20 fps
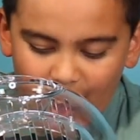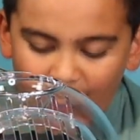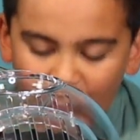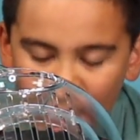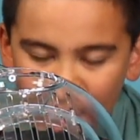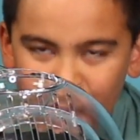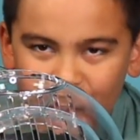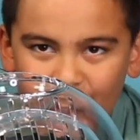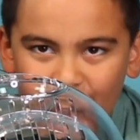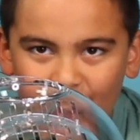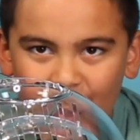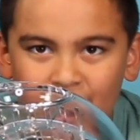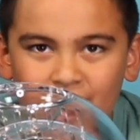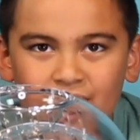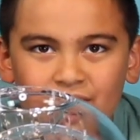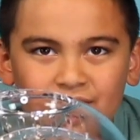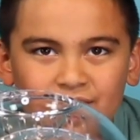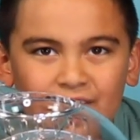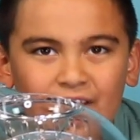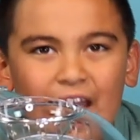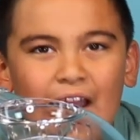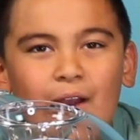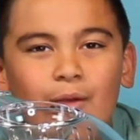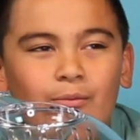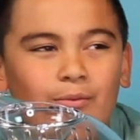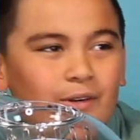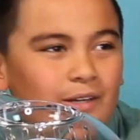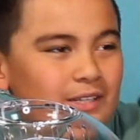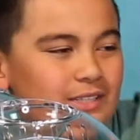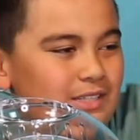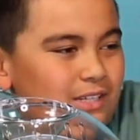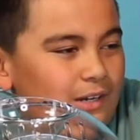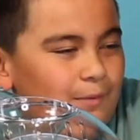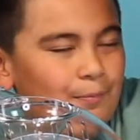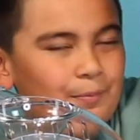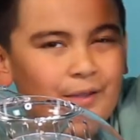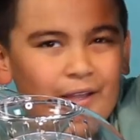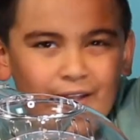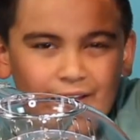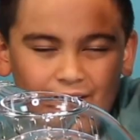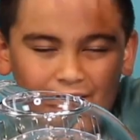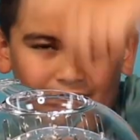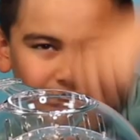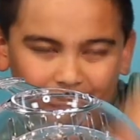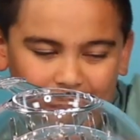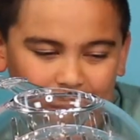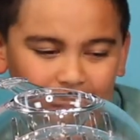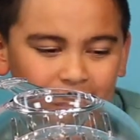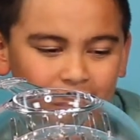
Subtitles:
And then, so now we're just going to plug it in.